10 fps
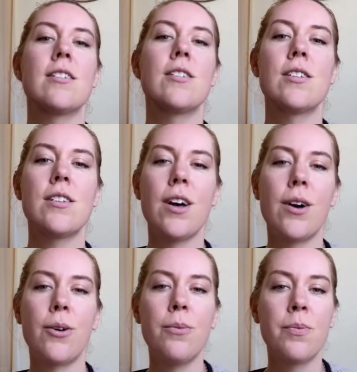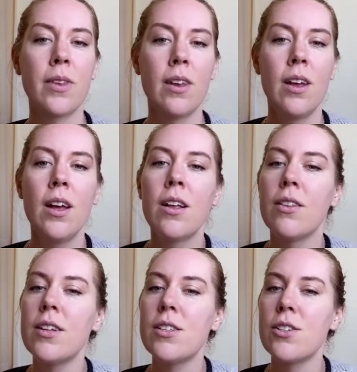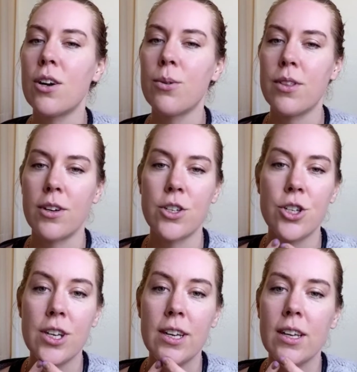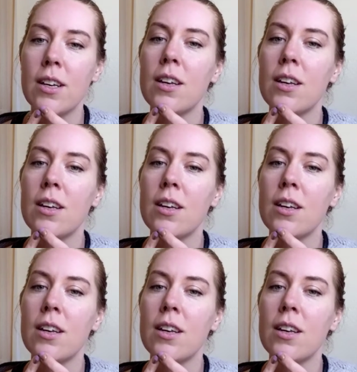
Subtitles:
So let's start with our chin.